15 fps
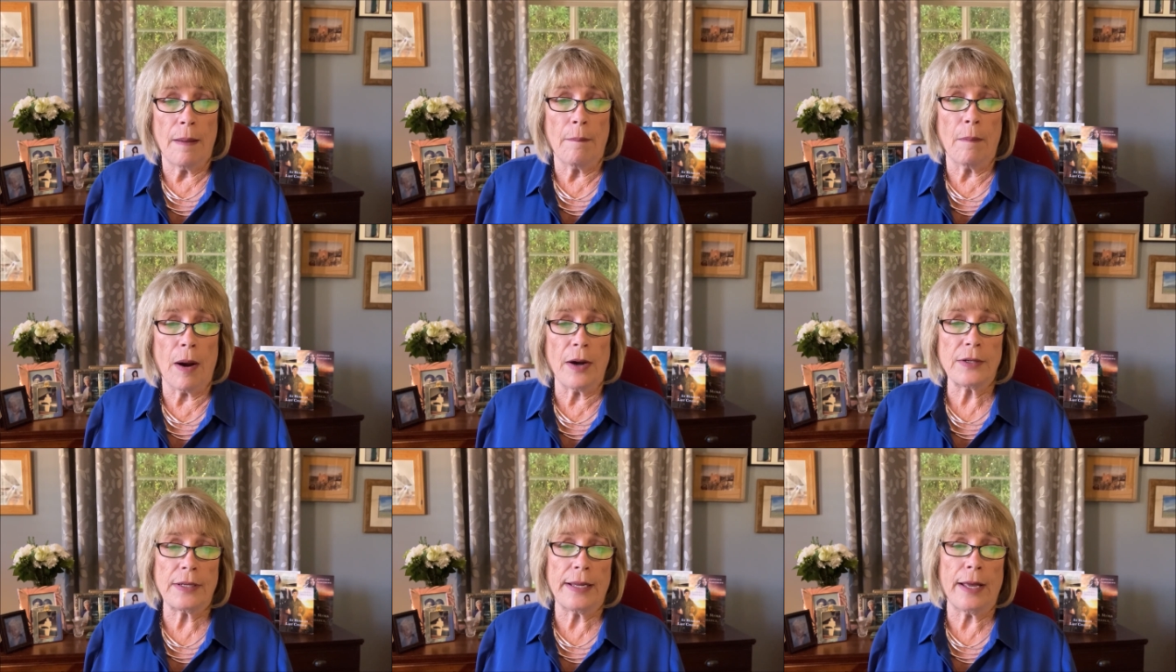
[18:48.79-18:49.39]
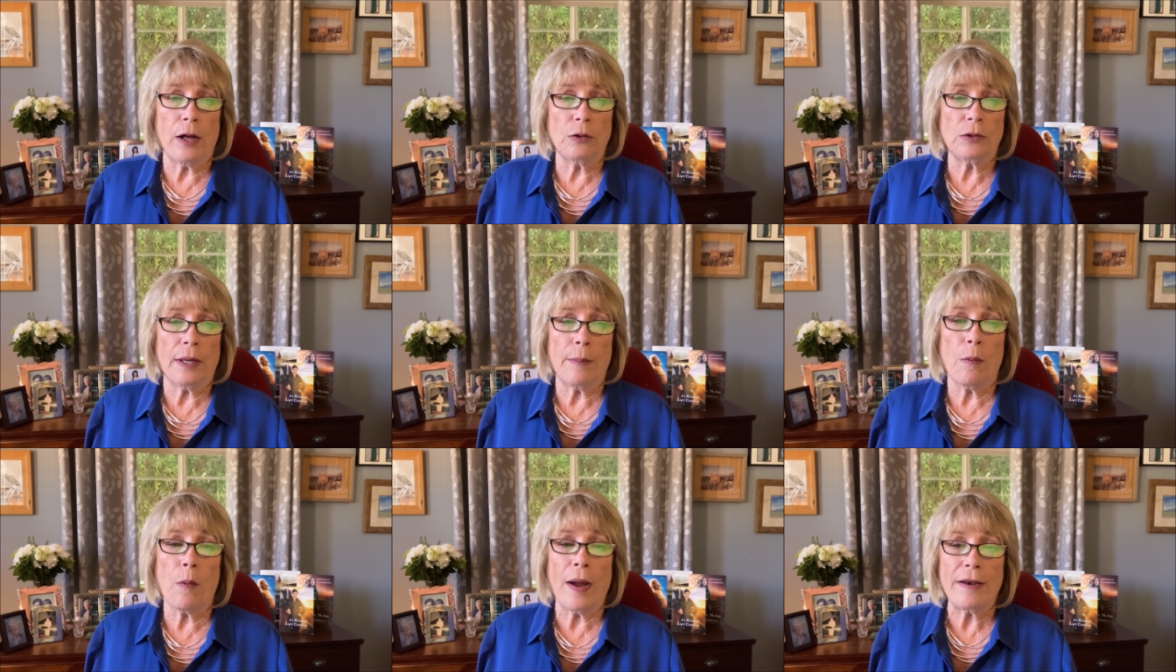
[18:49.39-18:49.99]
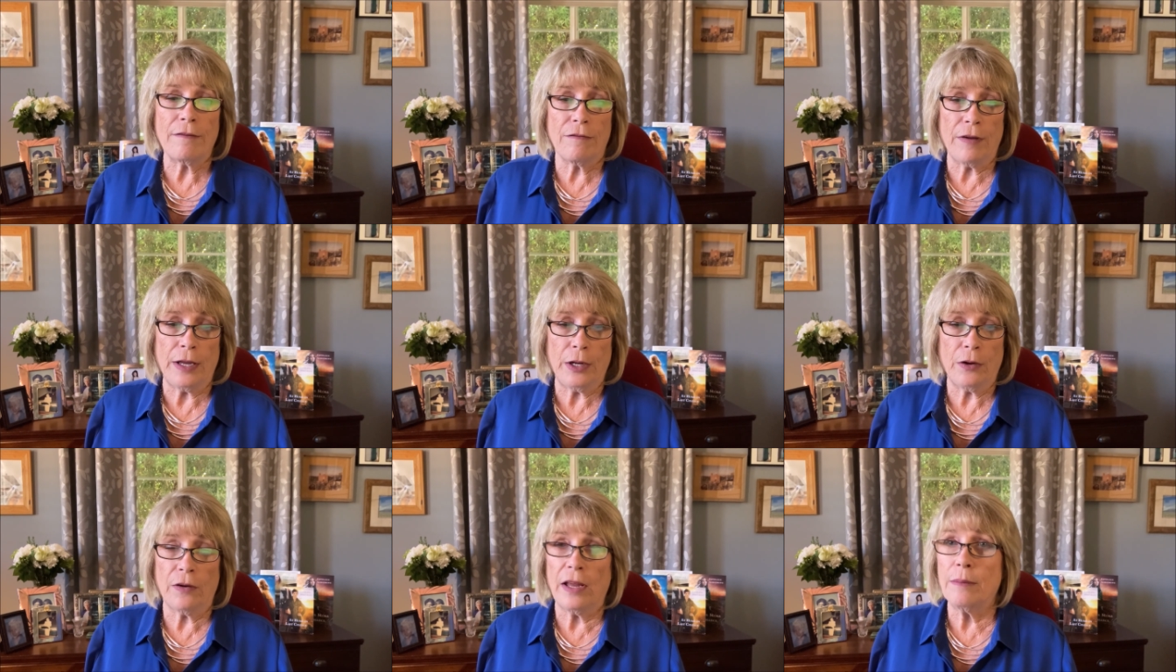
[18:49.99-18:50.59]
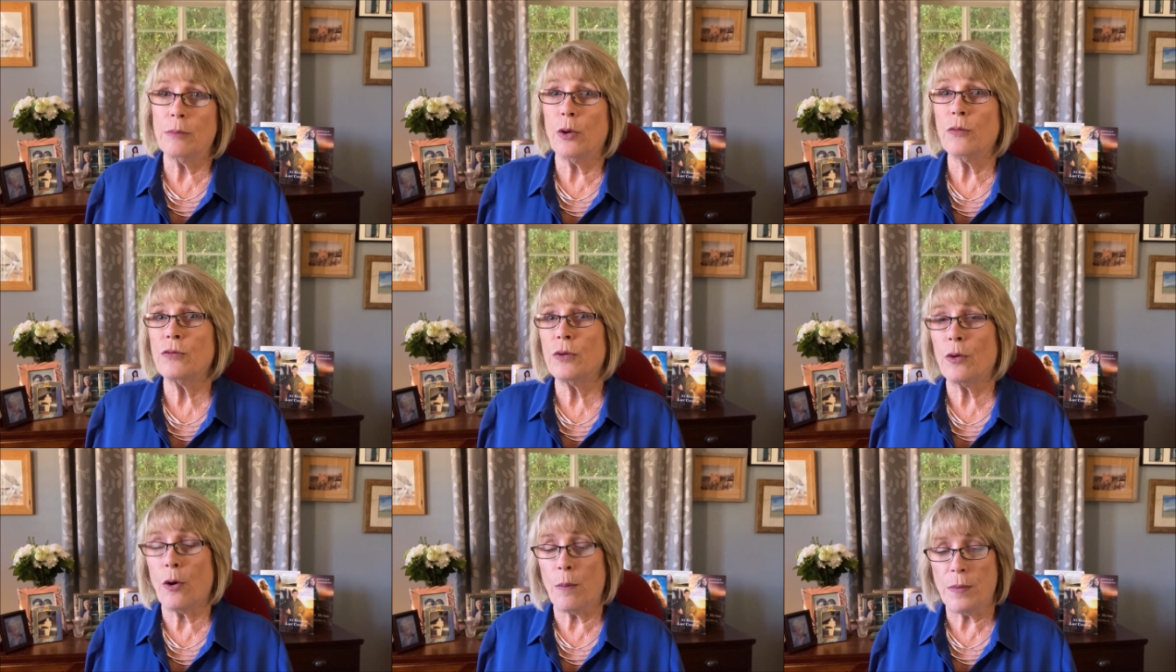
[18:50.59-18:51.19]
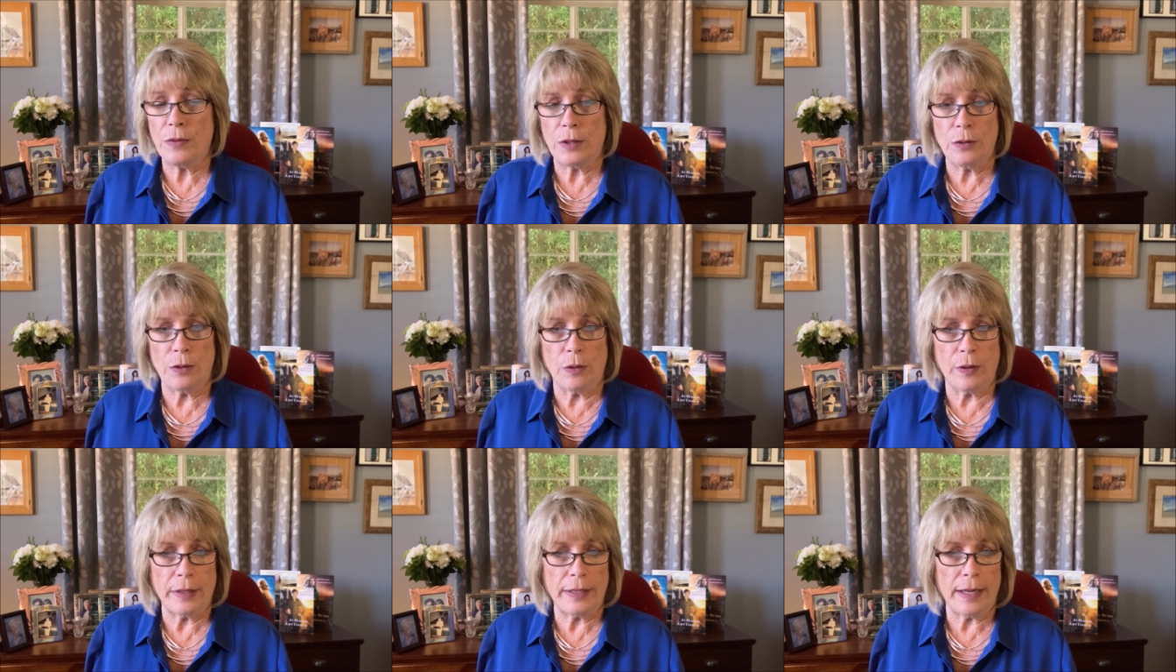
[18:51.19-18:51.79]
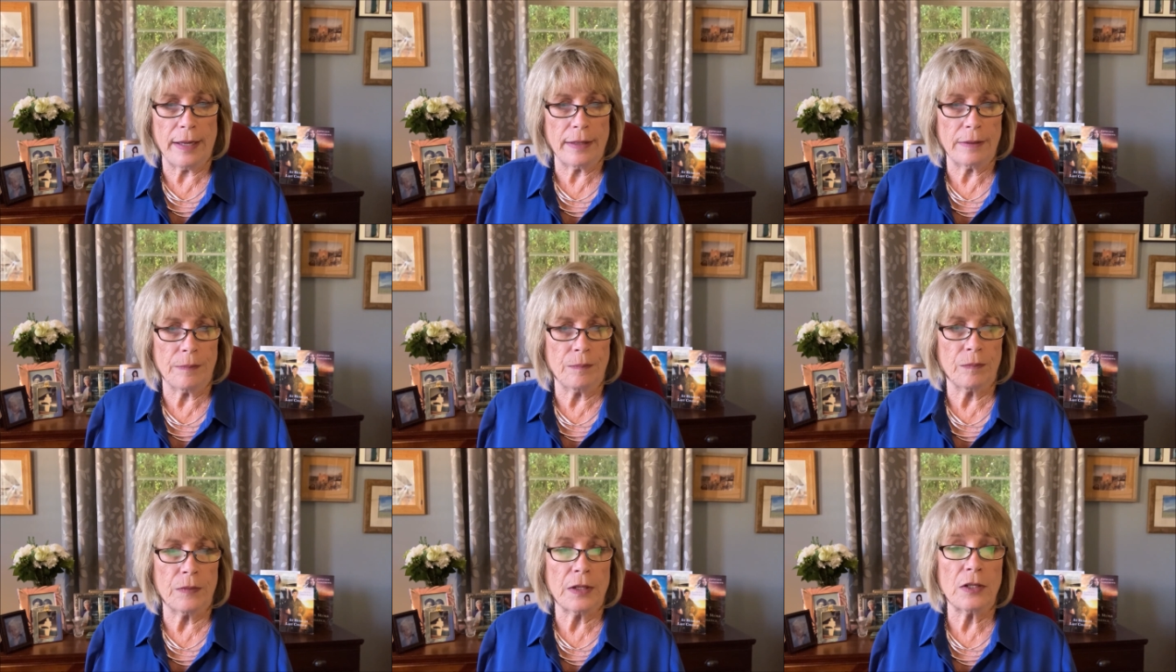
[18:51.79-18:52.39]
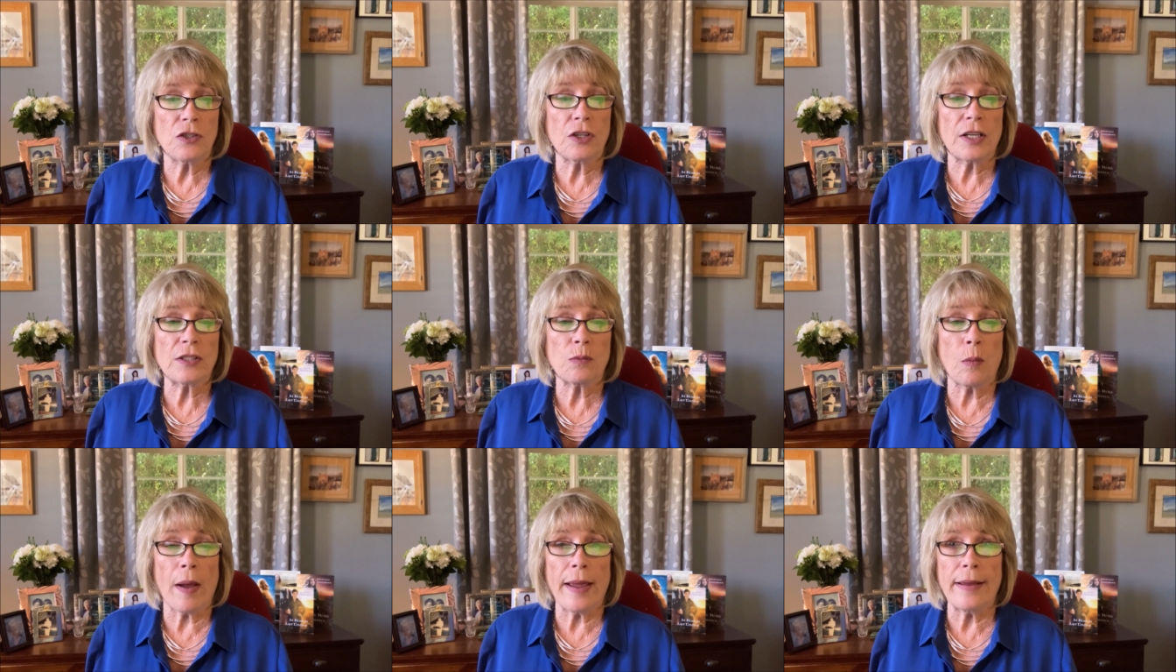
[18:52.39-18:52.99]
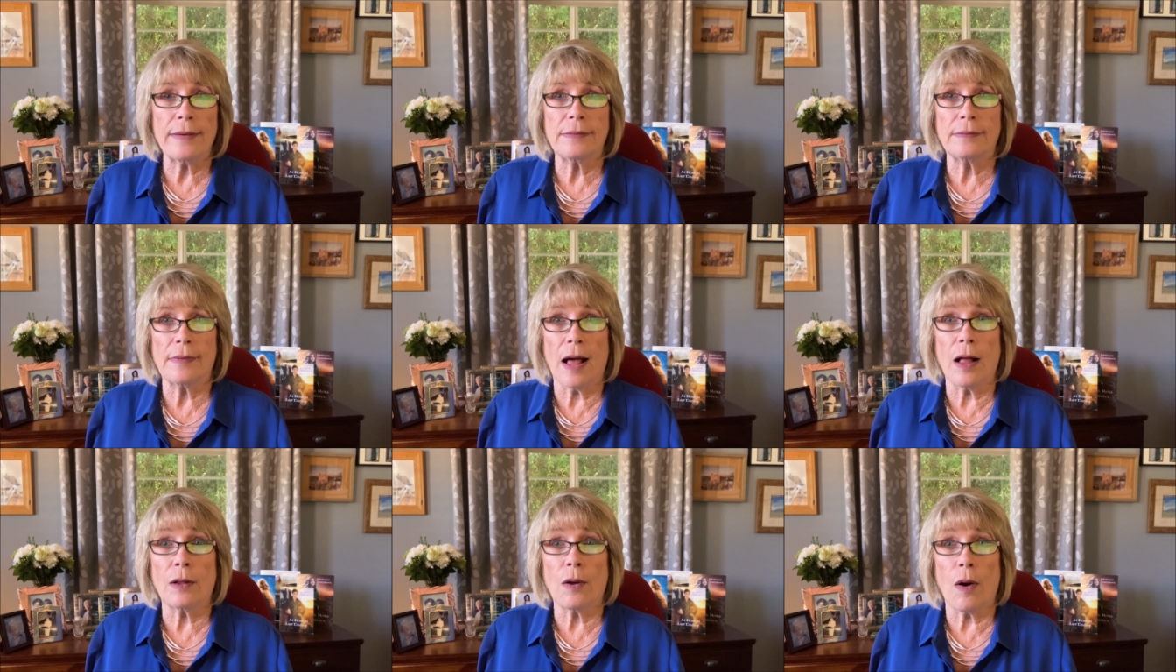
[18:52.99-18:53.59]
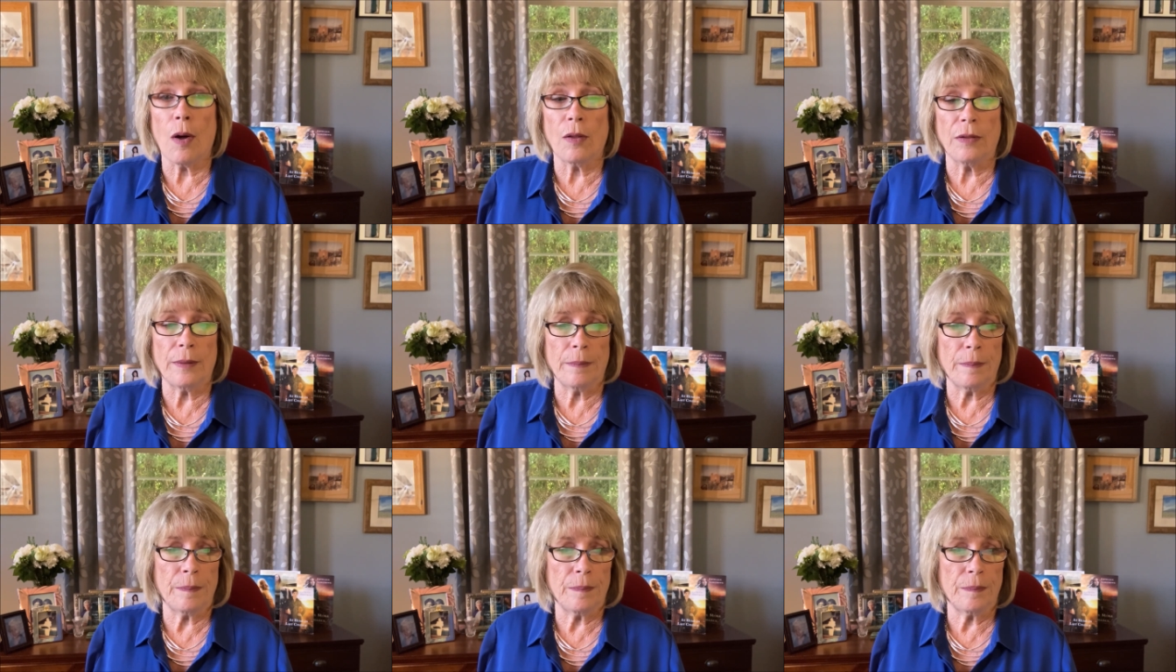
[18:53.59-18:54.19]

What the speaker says: Marta held up one finger and moved to open the door again. Just wait, I'll call them.